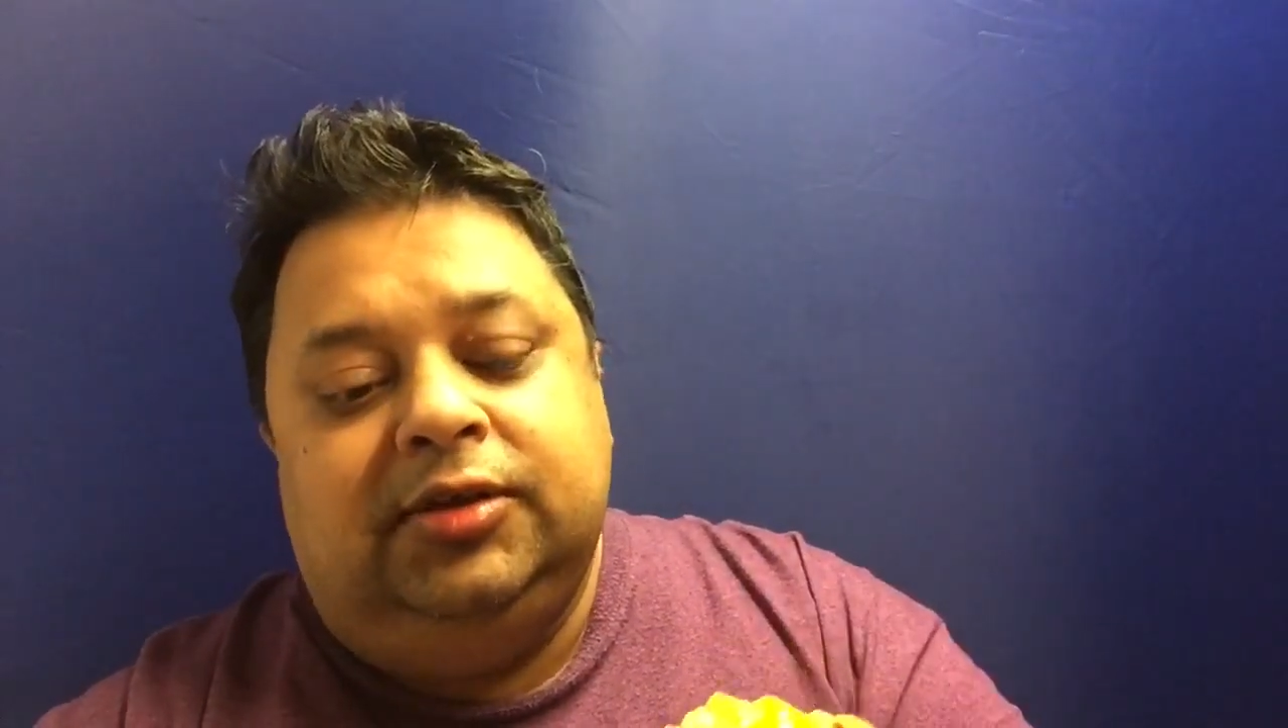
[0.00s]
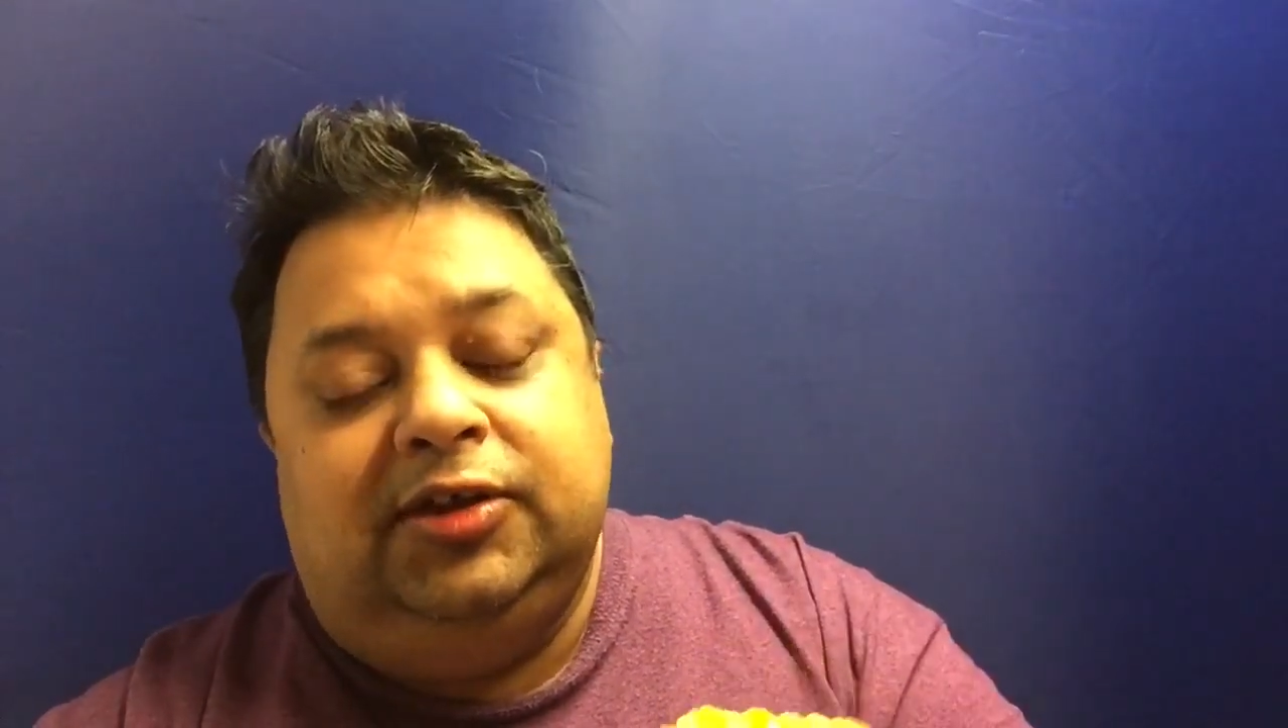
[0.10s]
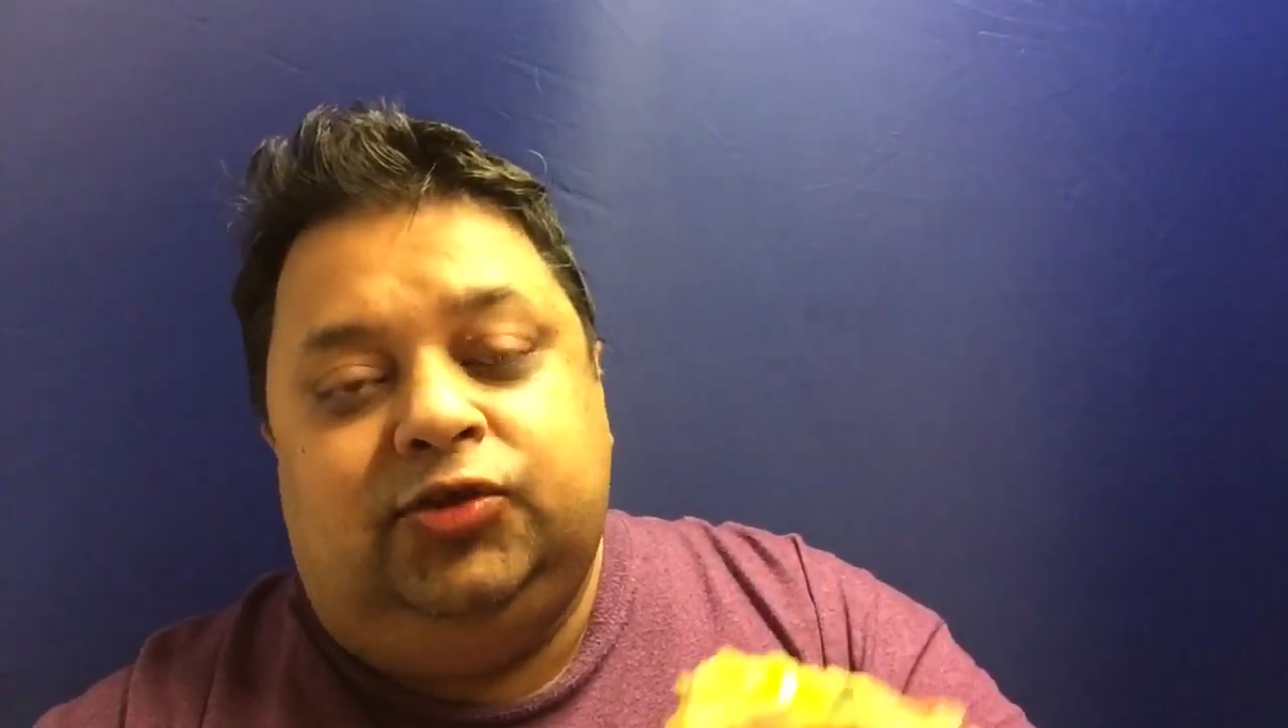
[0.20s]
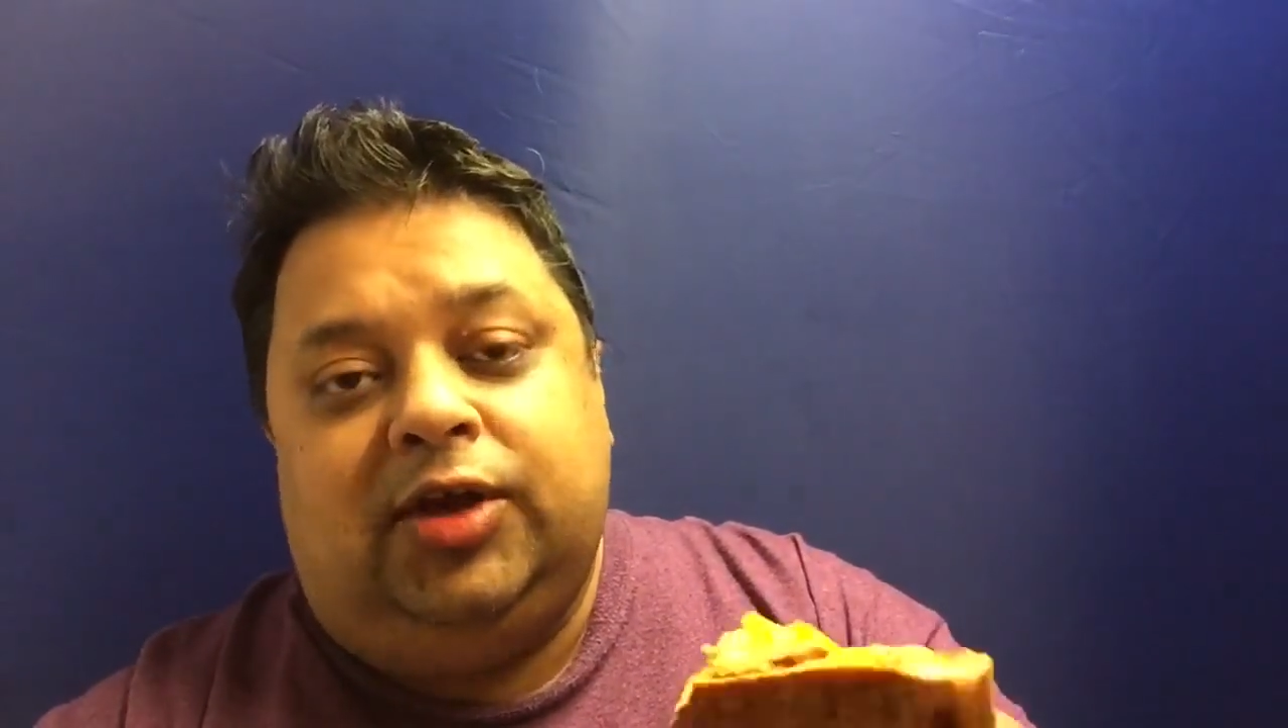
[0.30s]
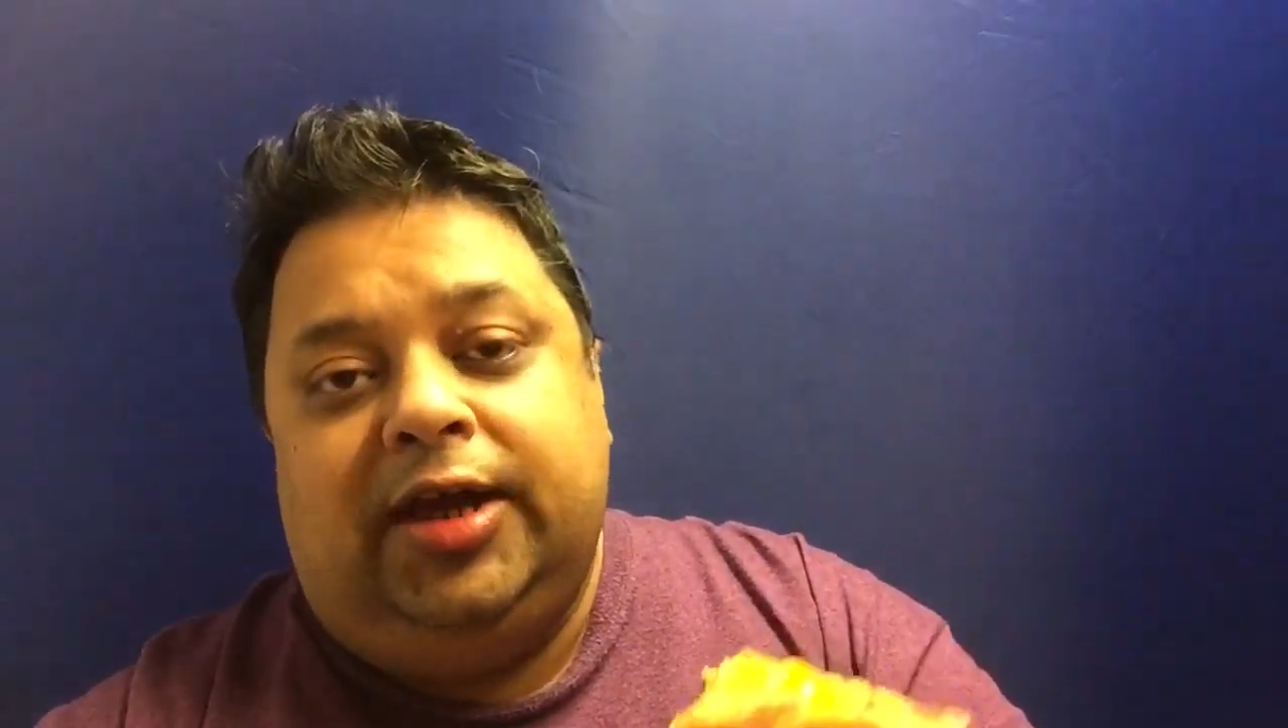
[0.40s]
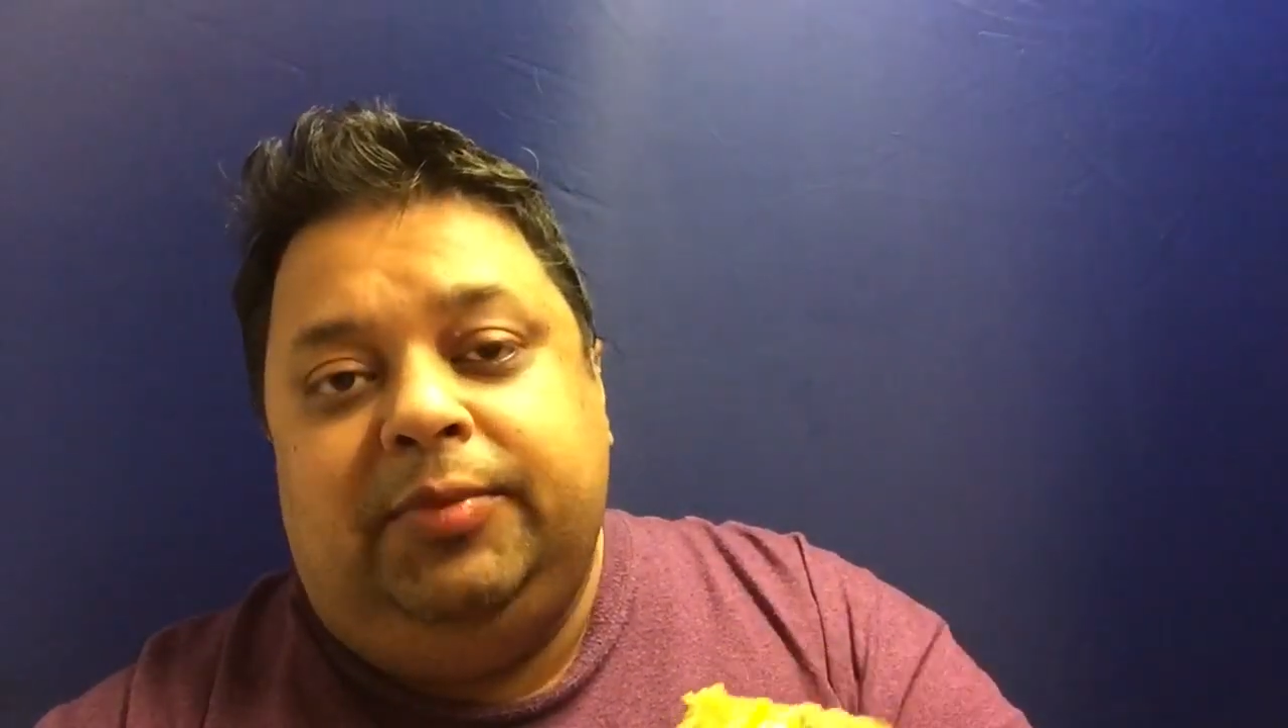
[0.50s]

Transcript: a try